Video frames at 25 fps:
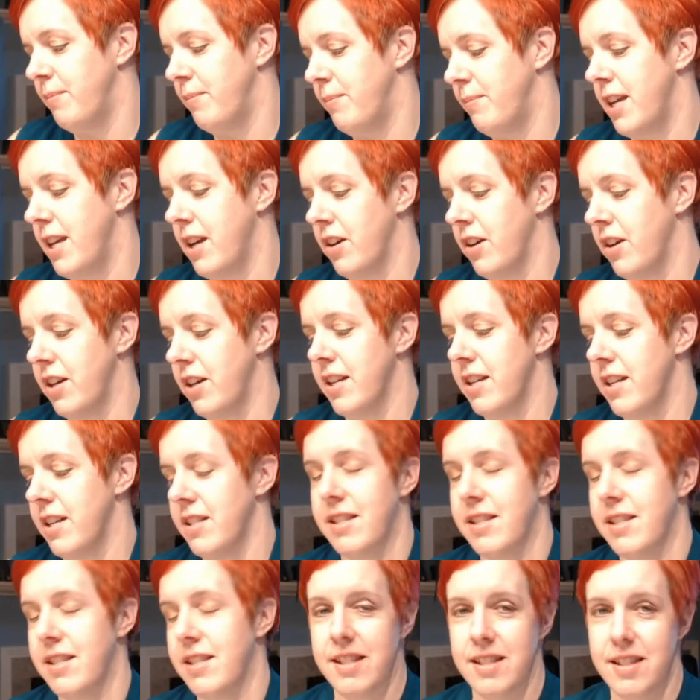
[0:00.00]
Here it
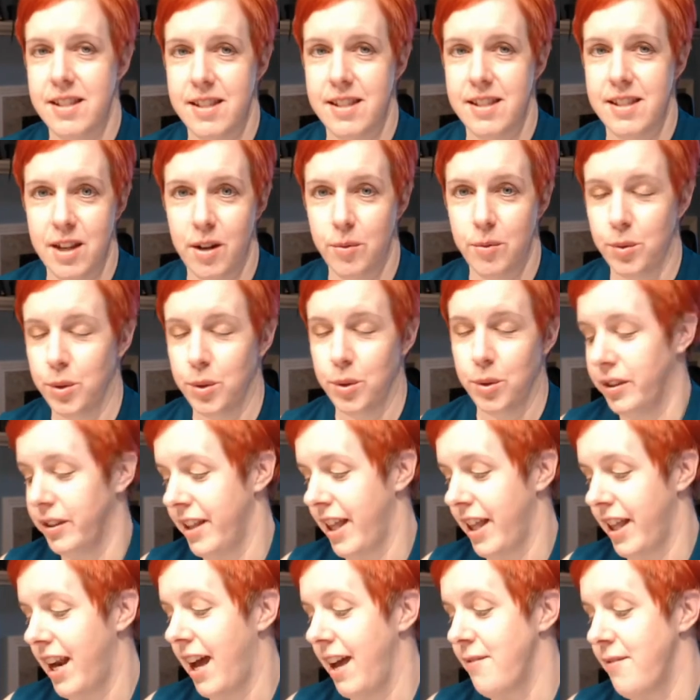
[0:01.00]
is. This is a roll
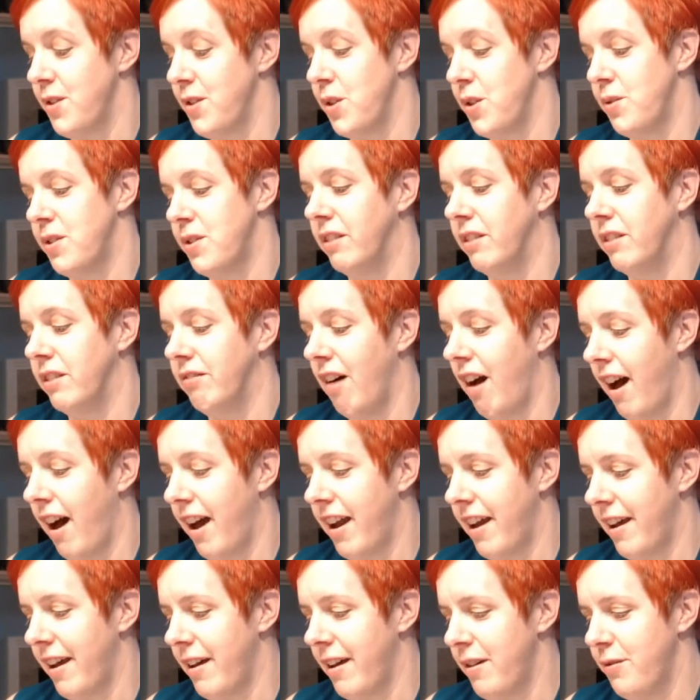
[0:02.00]
that I've used a
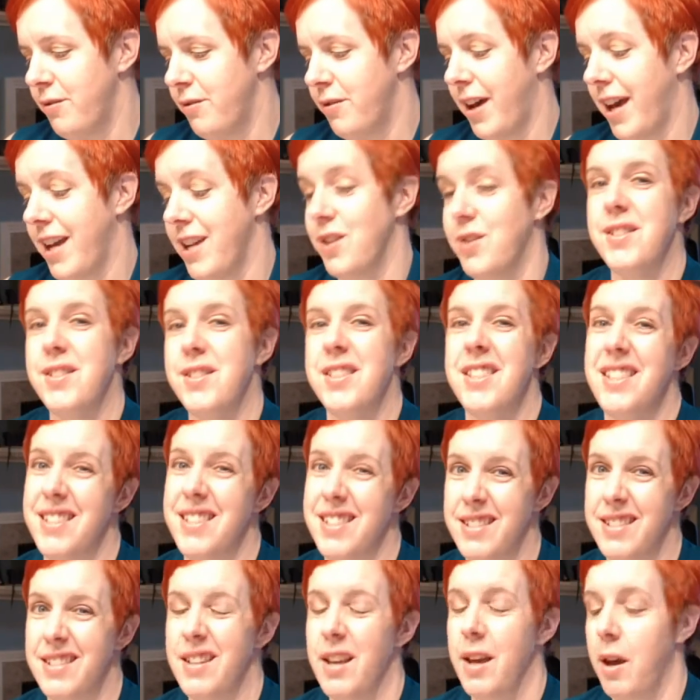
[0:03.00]
lot of. I use
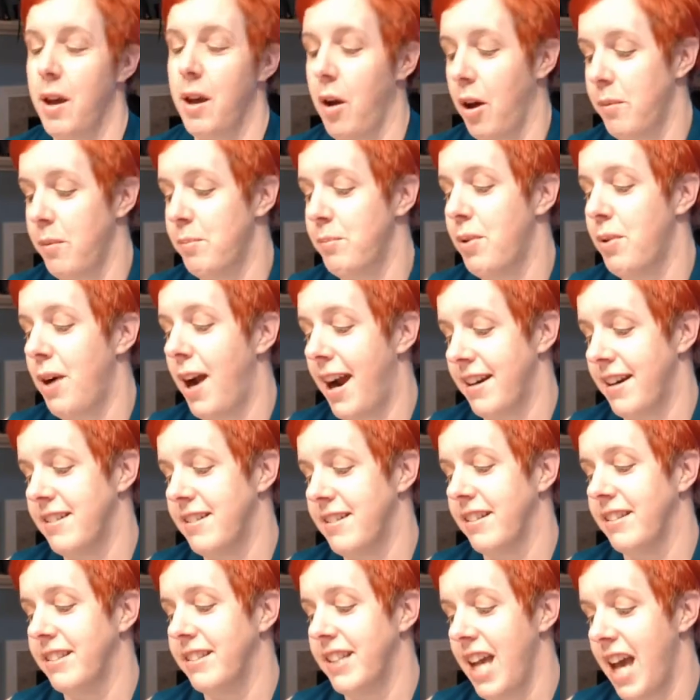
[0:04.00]
this on
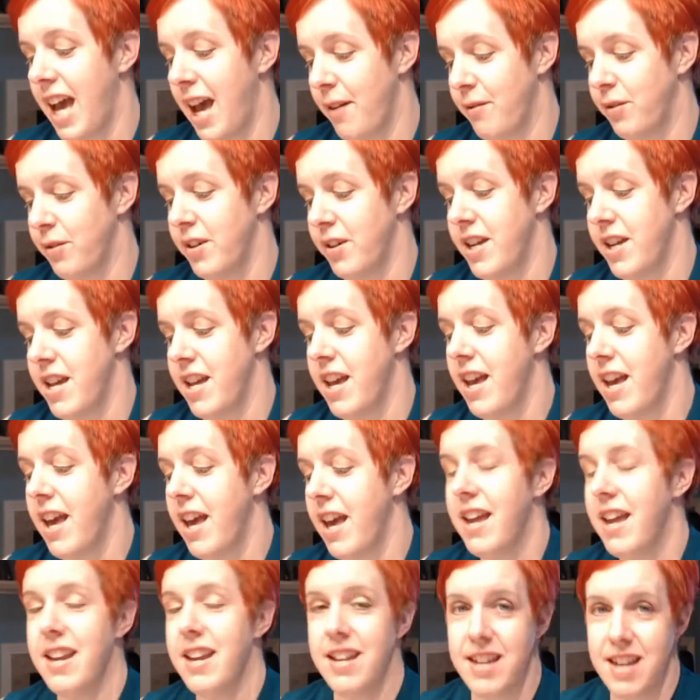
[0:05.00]
practically every
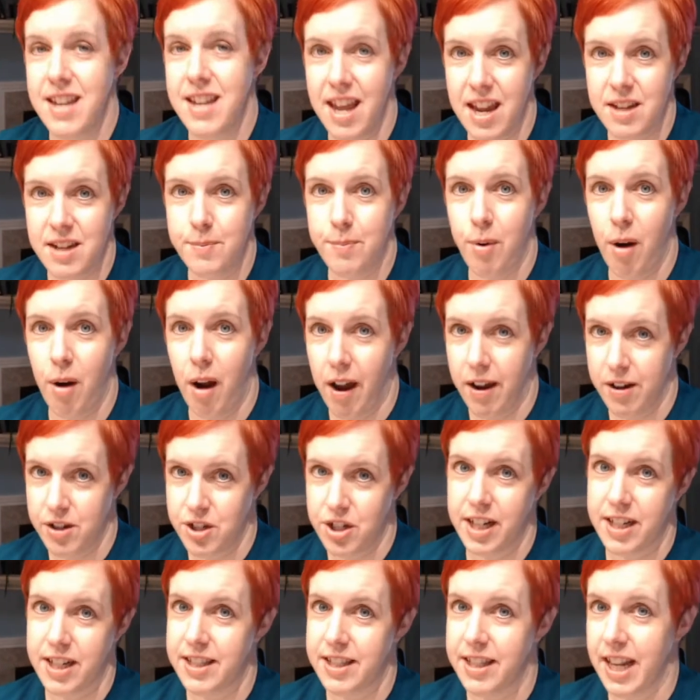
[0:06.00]
knit
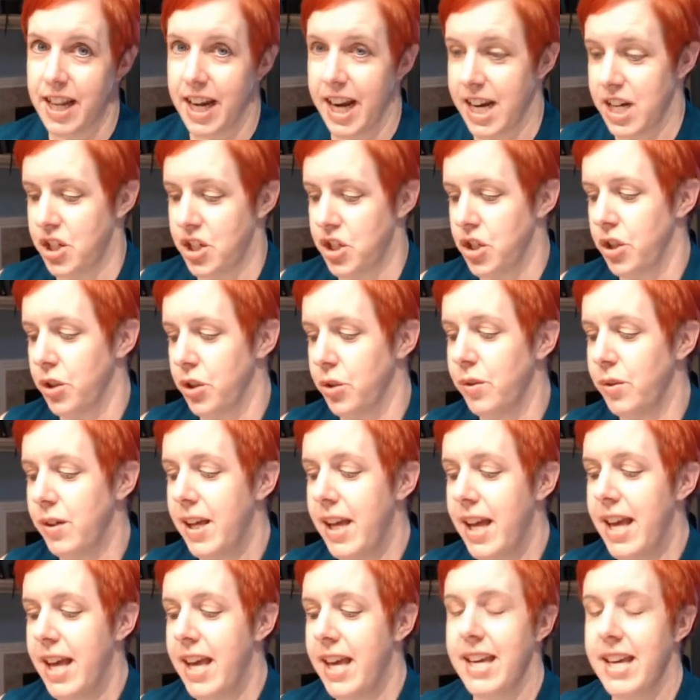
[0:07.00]
project that I do.
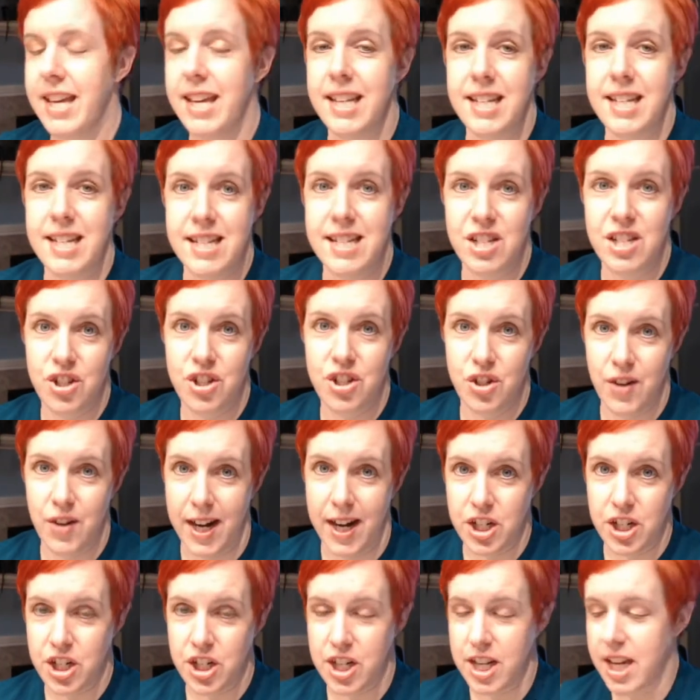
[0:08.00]
It is
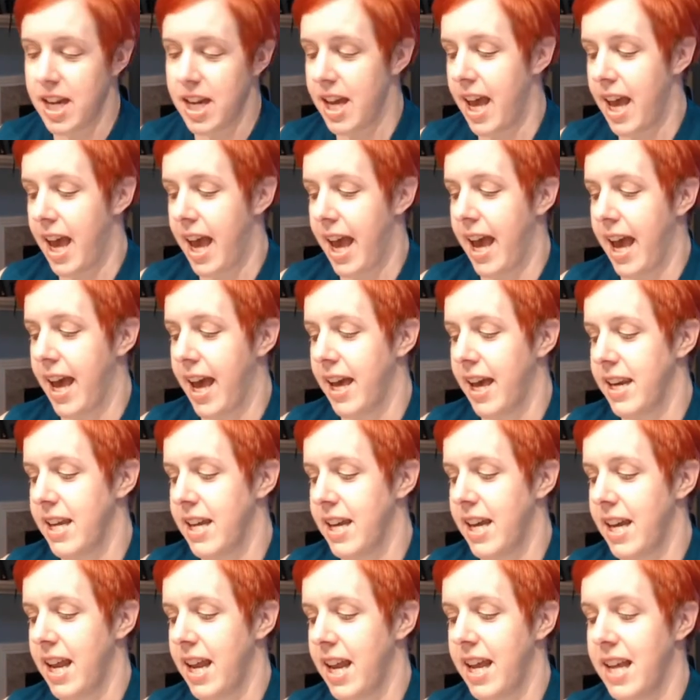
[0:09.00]
stretchy
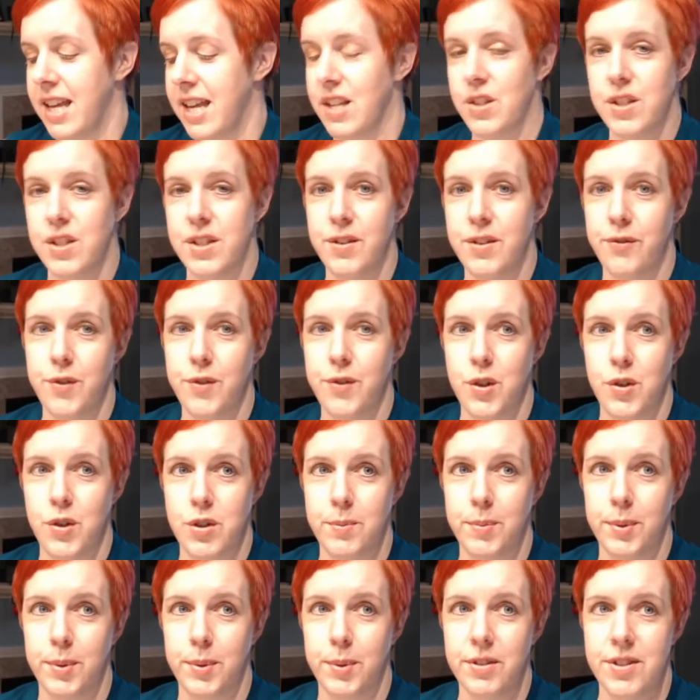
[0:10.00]
and it is
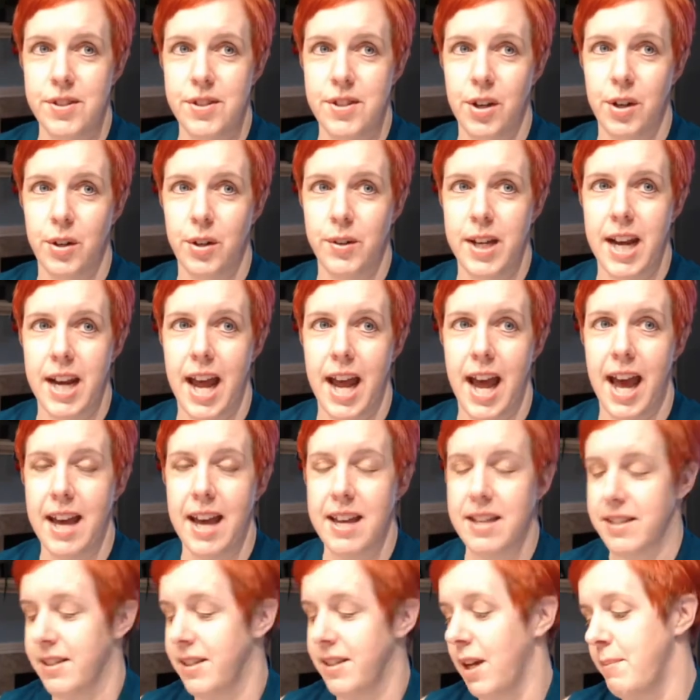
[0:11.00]
fusible, so it
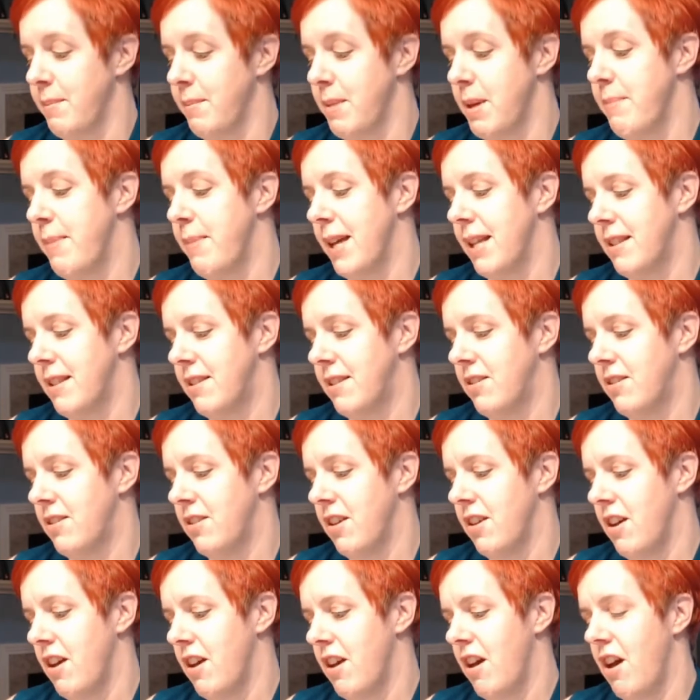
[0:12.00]
has gummy
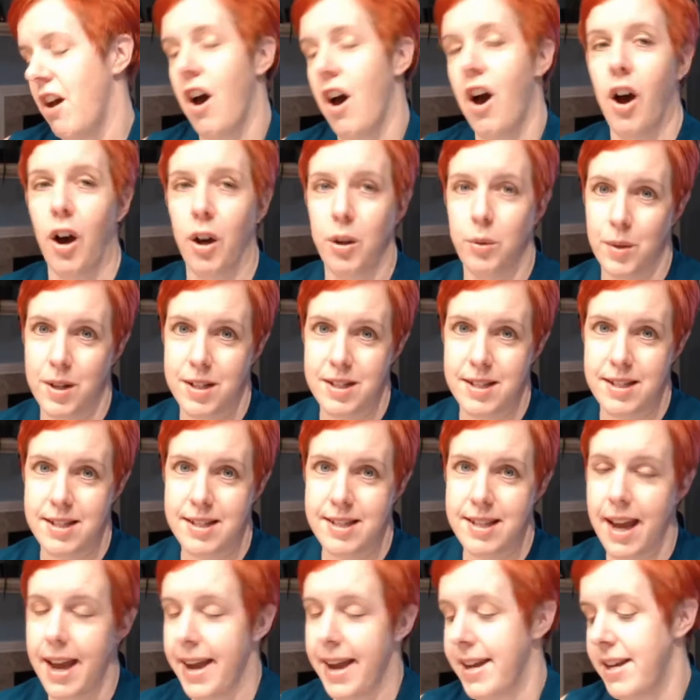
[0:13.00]
bits on one
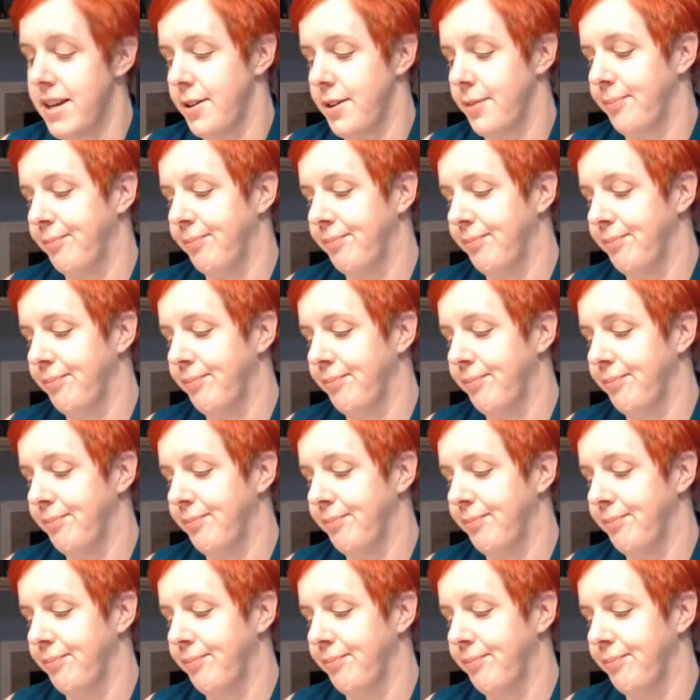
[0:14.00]
side,